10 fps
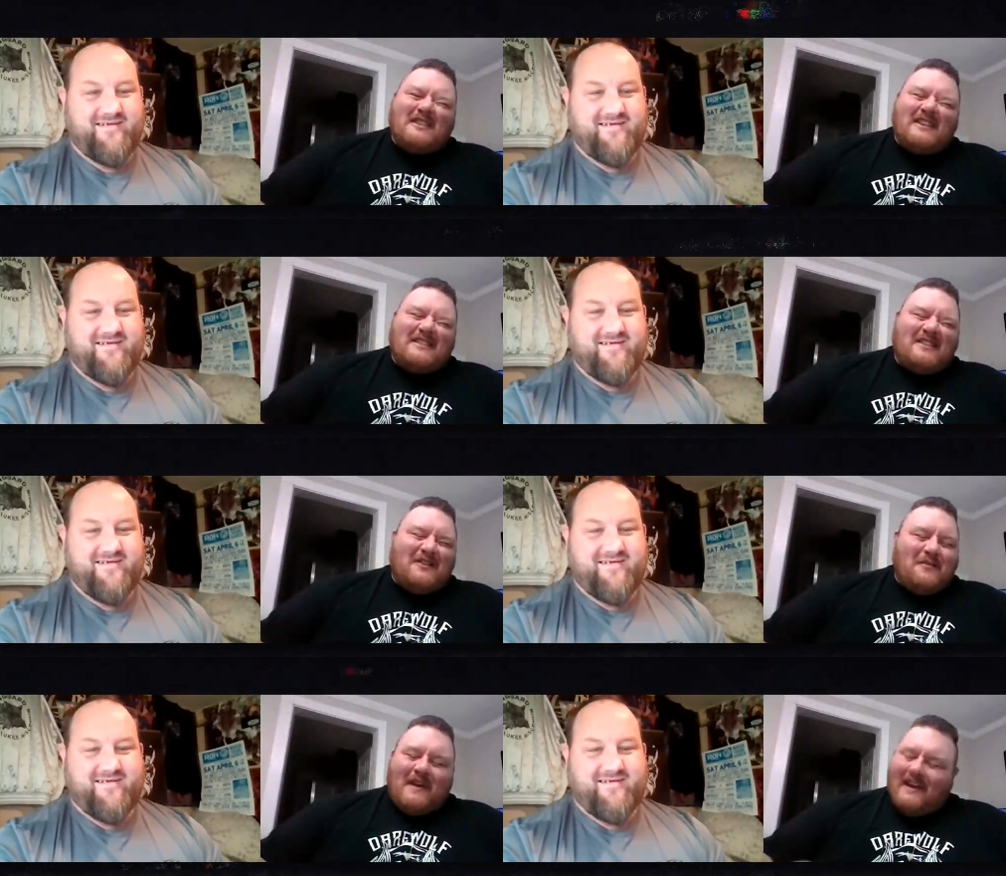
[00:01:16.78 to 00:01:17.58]
Speaker 1: in this
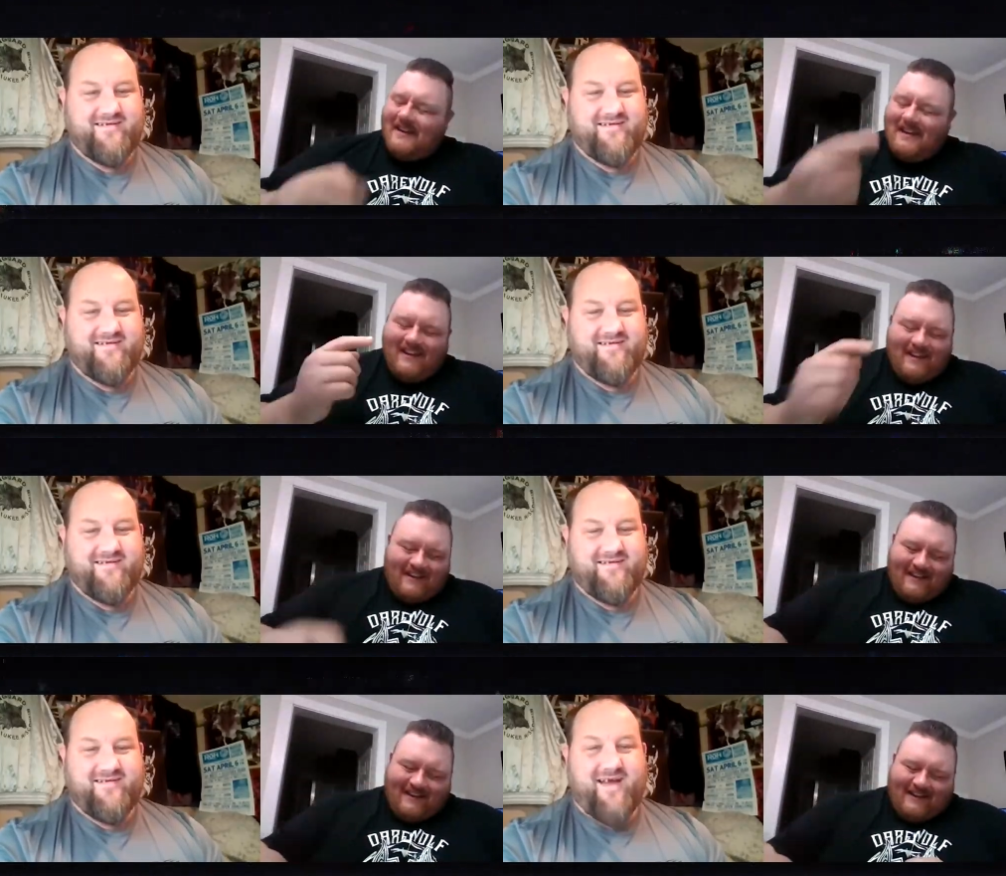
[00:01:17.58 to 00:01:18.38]
too, man.
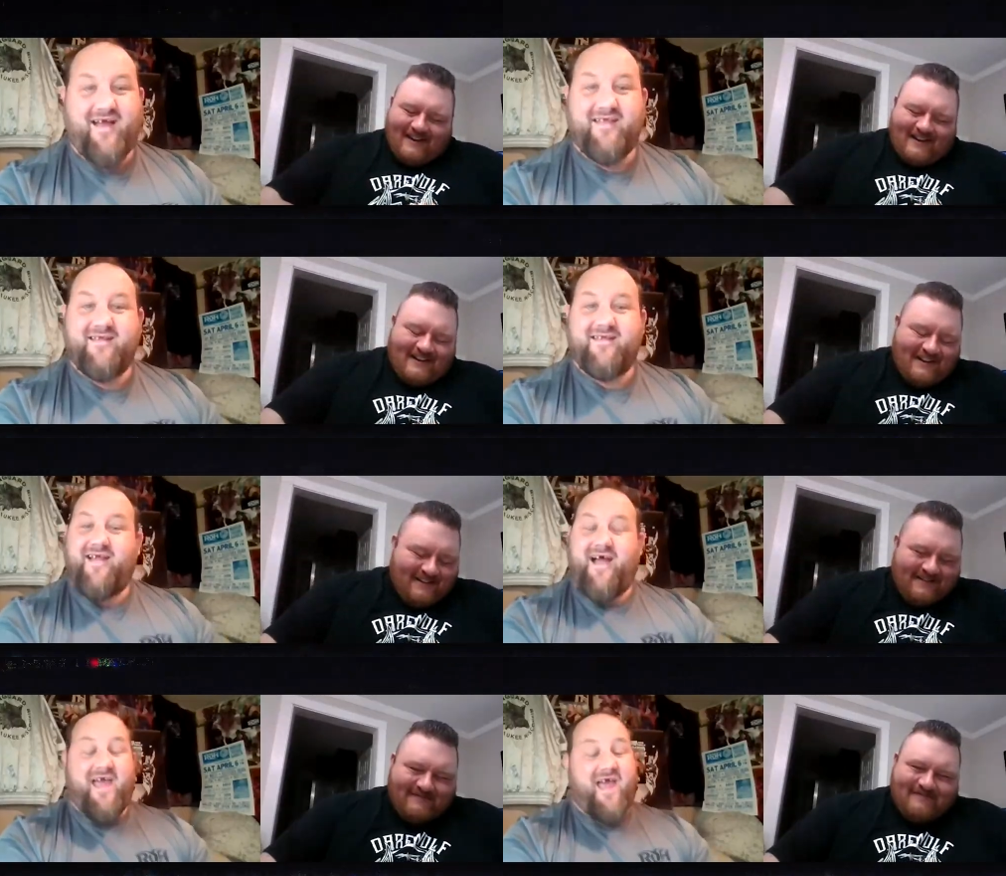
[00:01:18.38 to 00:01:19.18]
I,
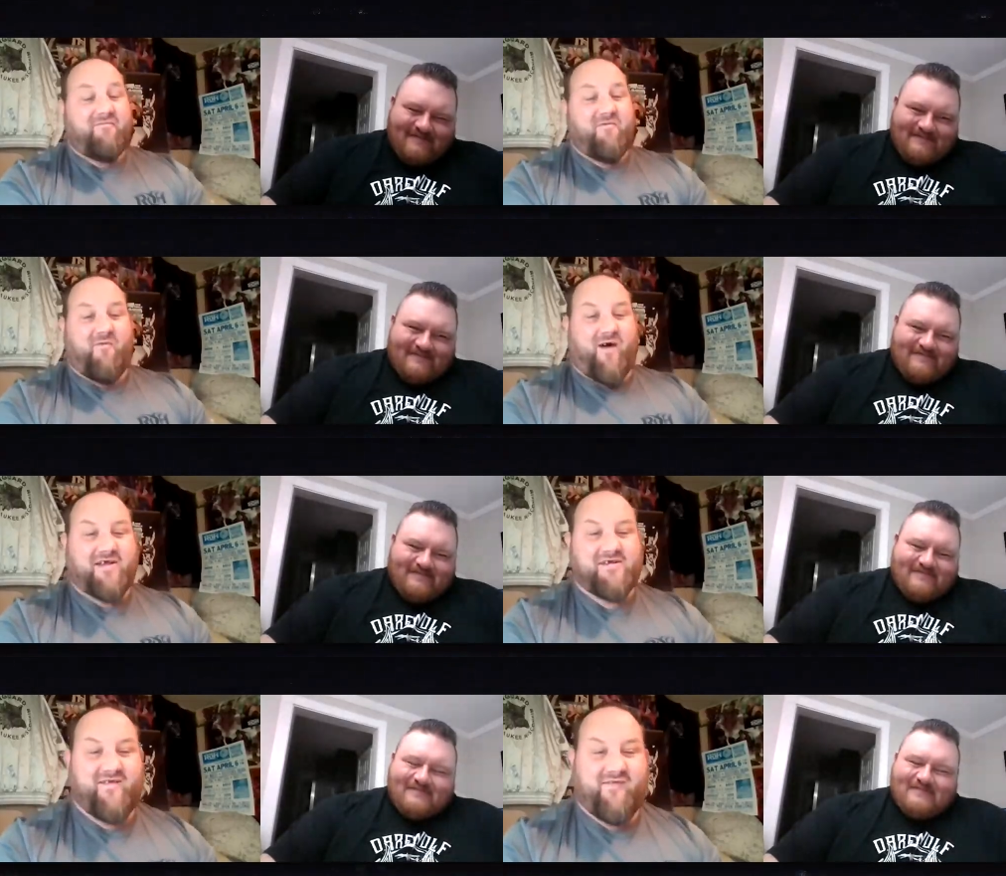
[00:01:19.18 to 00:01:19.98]
Speaker 2: I haven't
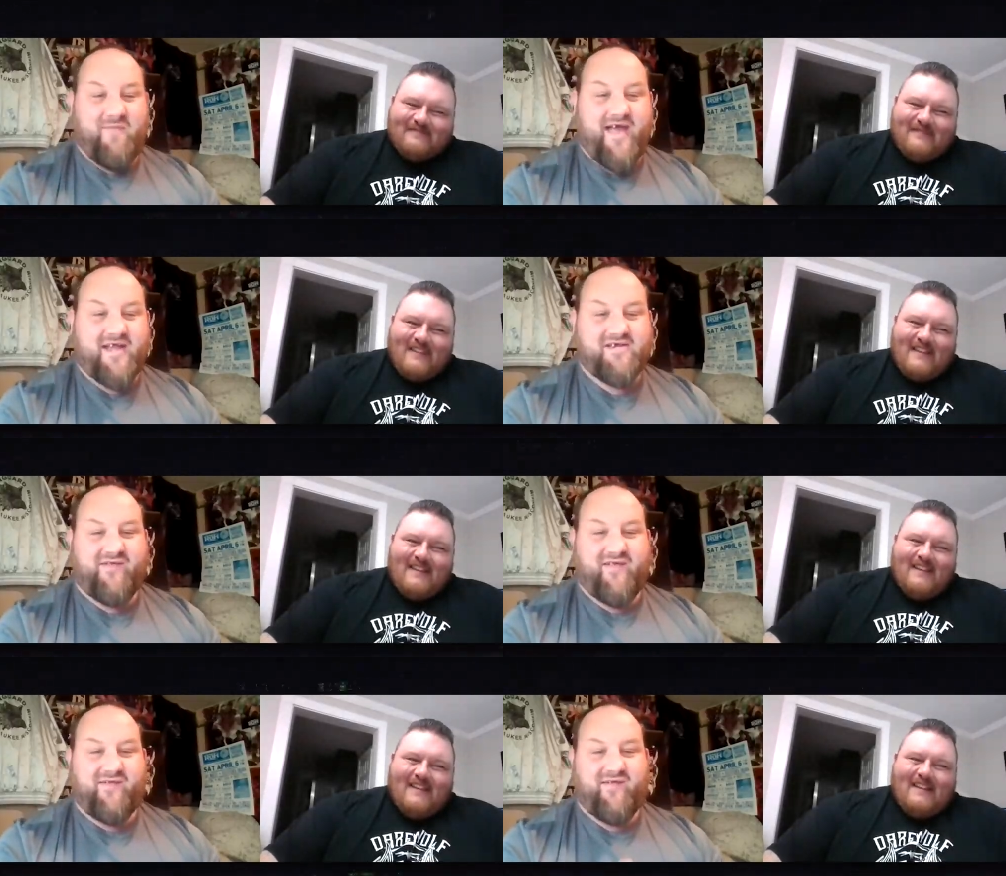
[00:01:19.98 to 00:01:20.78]
watched this
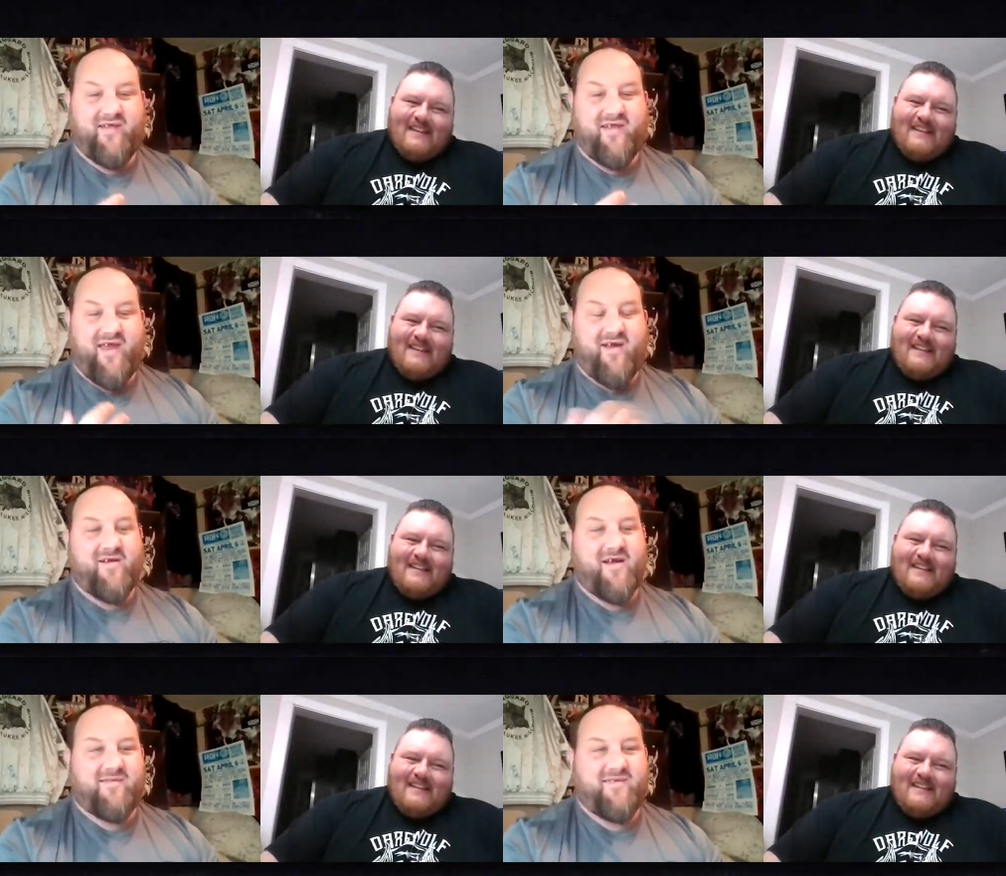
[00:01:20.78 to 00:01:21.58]
match since it
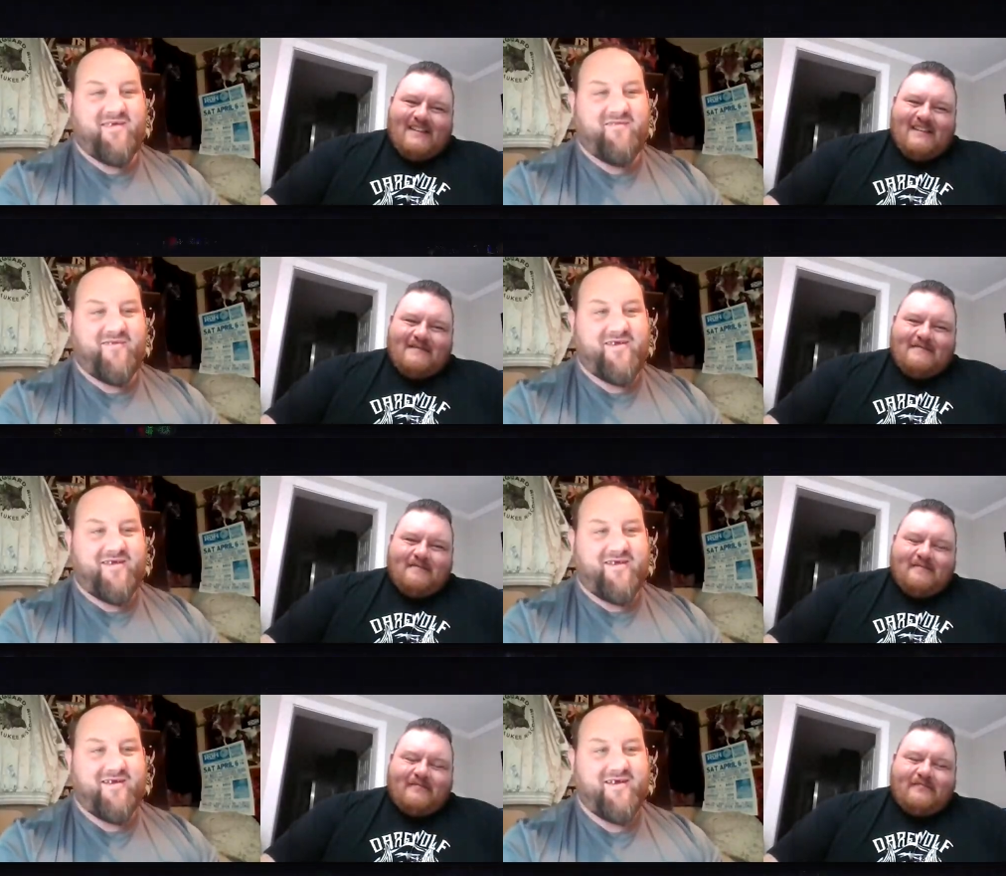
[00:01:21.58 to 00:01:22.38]
aired on
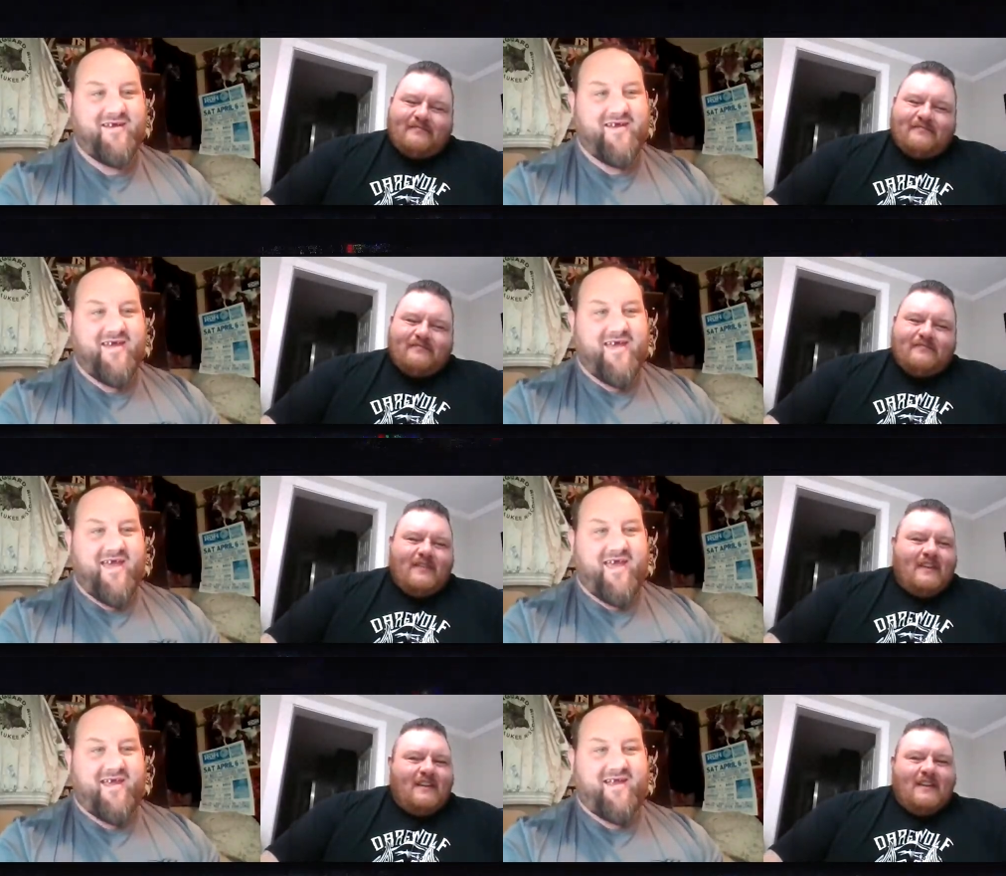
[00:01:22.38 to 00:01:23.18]
TV,
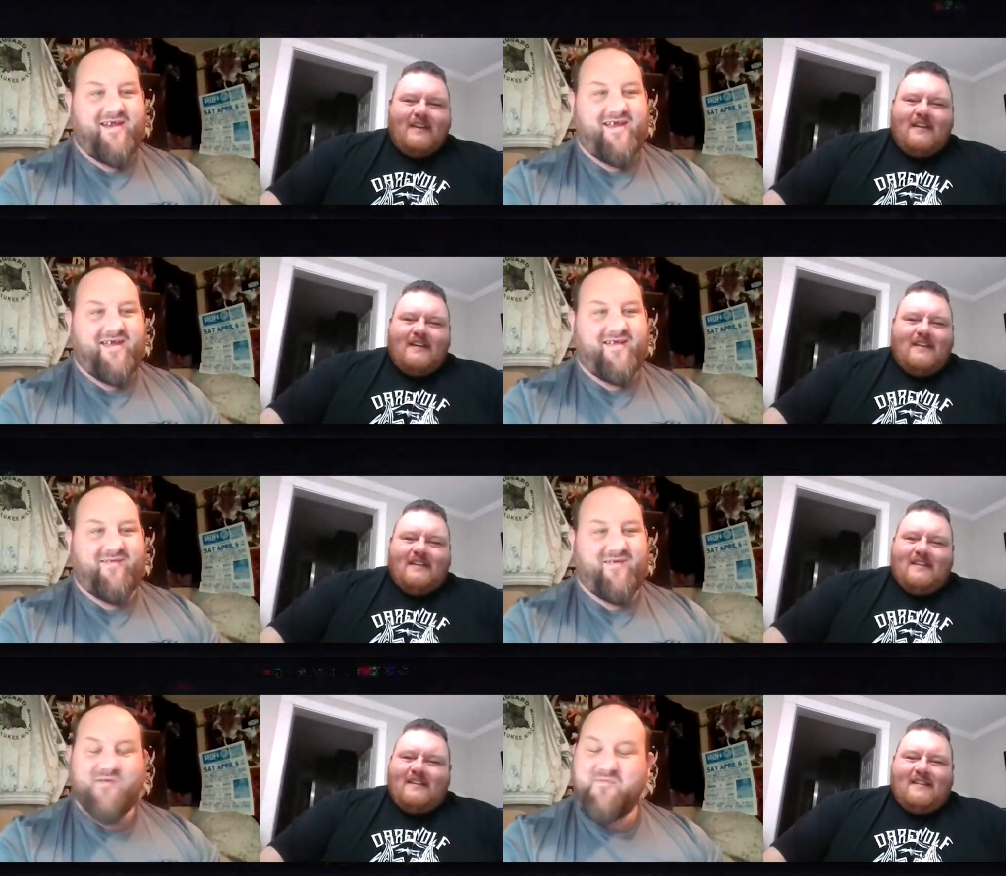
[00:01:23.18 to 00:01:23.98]
and
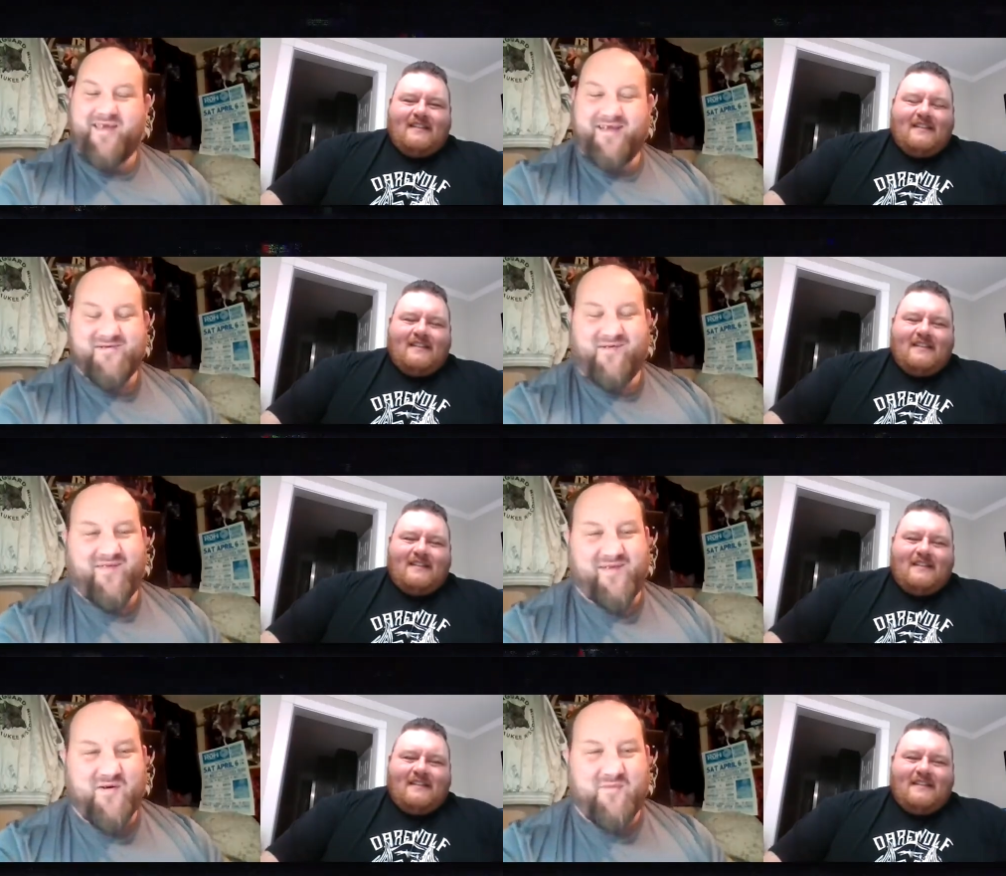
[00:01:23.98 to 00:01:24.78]
and so this will be interesting to go